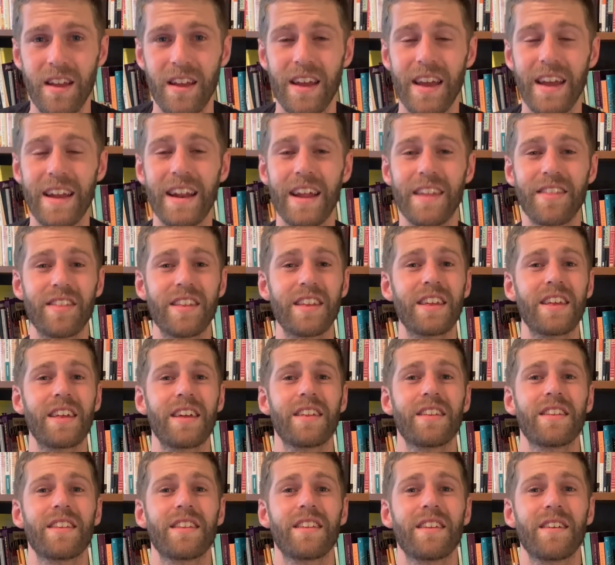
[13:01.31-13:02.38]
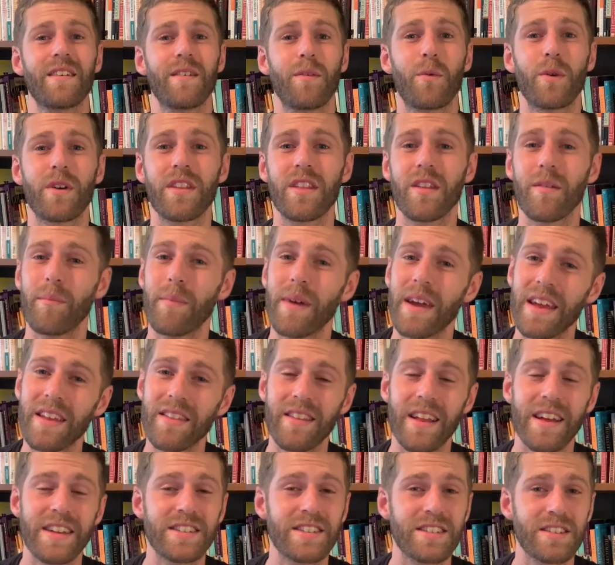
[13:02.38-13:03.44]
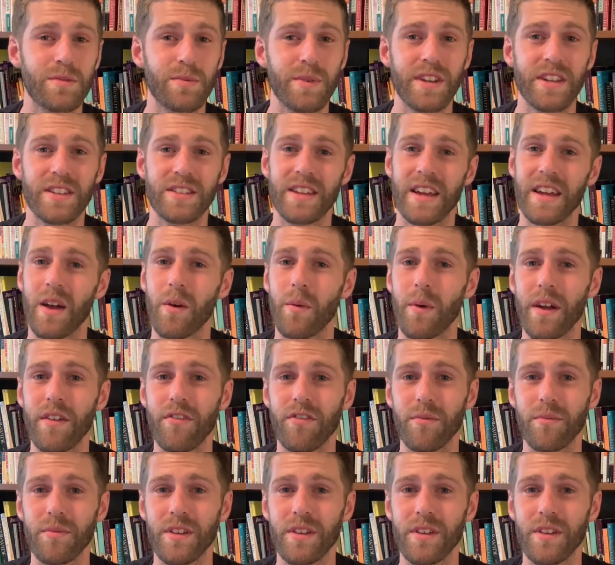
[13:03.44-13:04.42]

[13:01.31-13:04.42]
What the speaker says: And I think one of the main lessons we can take away from